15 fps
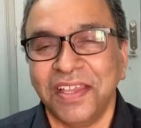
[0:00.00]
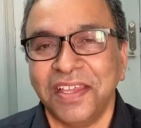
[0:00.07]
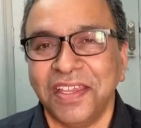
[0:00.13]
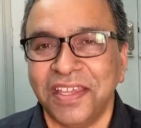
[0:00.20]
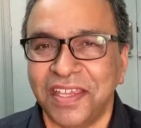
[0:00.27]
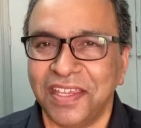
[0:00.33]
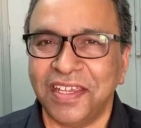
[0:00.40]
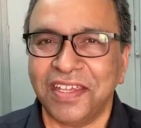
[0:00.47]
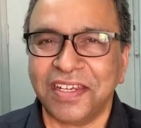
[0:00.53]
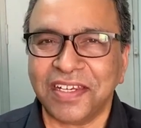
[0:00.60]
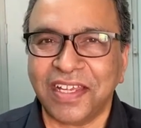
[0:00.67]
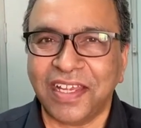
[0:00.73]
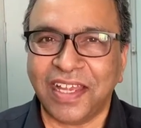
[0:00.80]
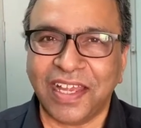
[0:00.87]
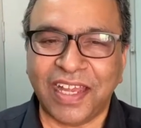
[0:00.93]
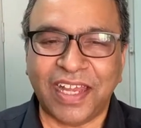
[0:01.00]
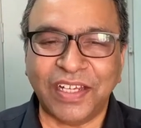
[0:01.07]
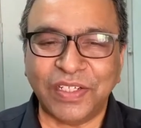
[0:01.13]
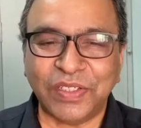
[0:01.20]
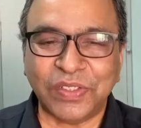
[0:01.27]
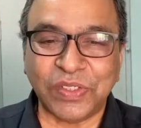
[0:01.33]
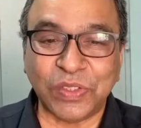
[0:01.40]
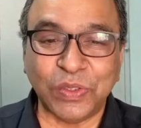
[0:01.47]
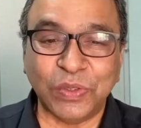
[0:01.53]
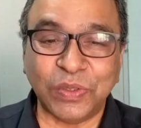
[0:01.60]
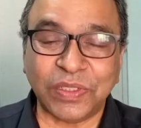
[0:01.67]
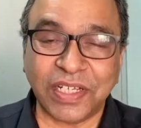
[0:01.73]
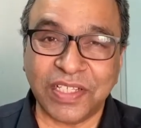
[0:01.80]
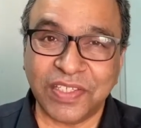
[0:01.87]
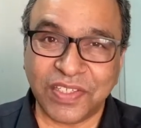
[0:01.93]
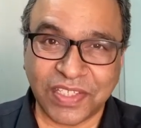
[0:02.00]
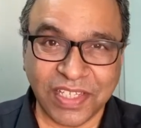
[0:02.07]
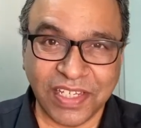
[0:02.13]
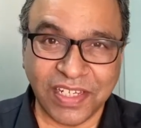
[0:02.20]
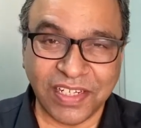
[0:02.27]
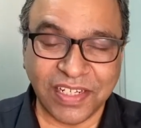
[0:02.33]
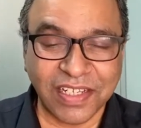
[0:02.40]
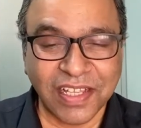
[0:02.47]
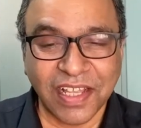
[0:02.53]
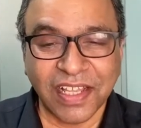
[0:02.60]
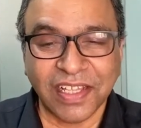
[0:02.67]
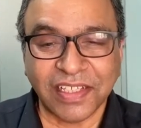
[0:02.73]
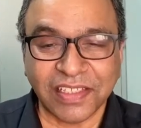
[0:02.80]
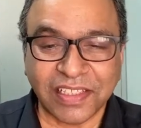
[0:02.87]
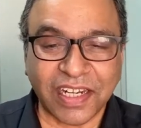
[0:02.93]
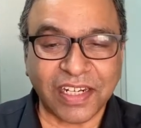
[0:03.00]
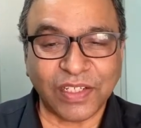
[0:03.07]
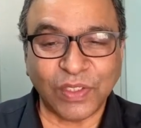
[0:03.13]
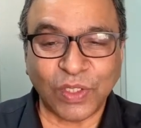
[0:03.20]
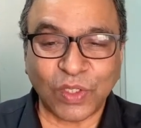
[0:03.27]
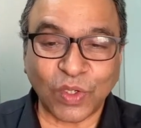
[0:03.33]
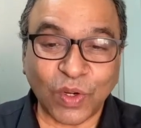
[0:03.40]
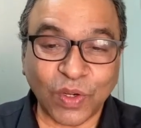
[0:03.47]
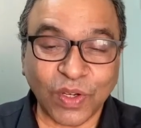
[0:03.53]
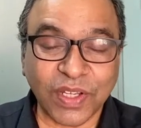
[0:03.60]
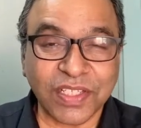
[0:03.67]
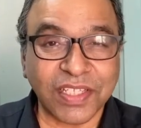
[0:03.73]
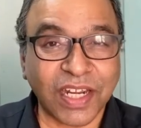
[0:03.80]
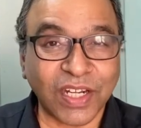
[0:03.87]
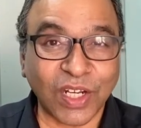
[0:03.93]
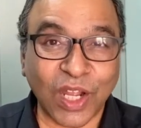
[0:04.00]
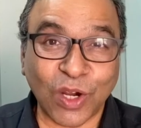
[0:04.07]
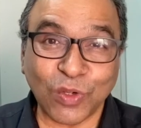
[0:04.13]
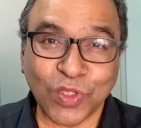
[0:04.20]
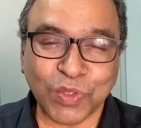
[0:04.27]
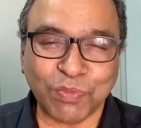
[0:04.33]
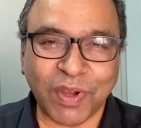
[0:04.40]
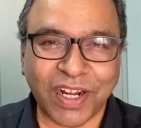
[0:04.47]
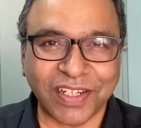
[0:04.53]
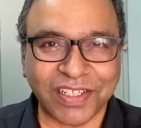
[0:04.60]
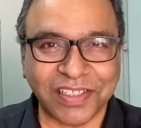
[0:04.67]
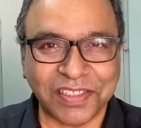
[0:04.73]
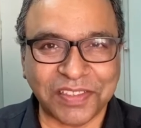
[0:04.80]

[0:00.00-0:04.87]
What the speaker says: Hare had to concede that the tortoise had outsmarted